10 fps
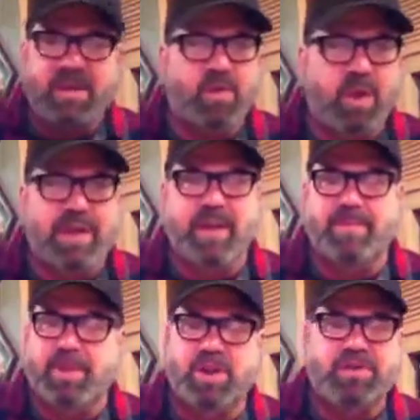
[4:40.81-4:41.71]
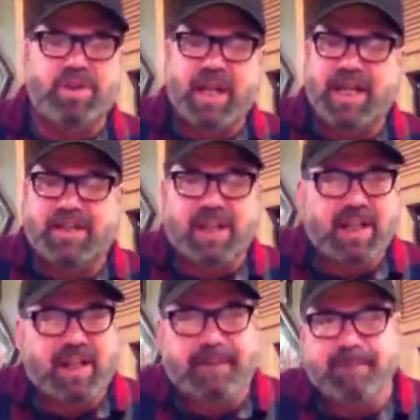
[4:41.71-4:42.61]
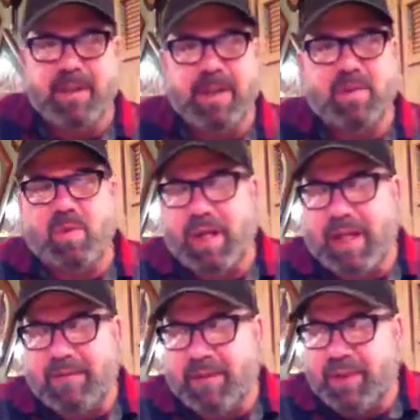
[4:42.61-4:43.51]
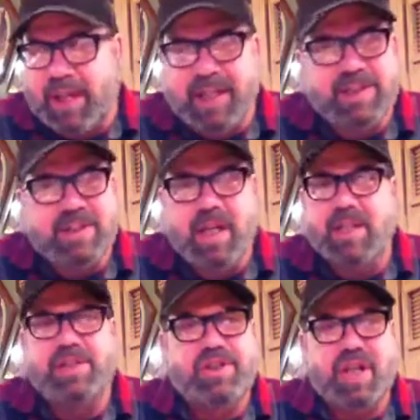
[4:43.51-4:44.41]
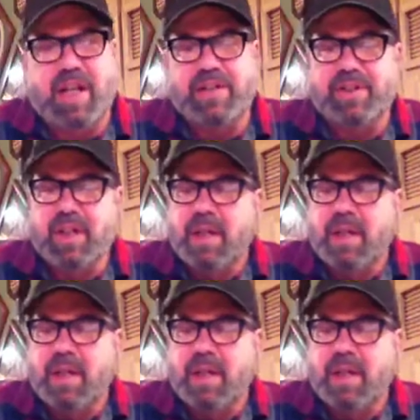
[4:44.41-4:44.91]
the way they brew's changed, and the way everything is done has changed.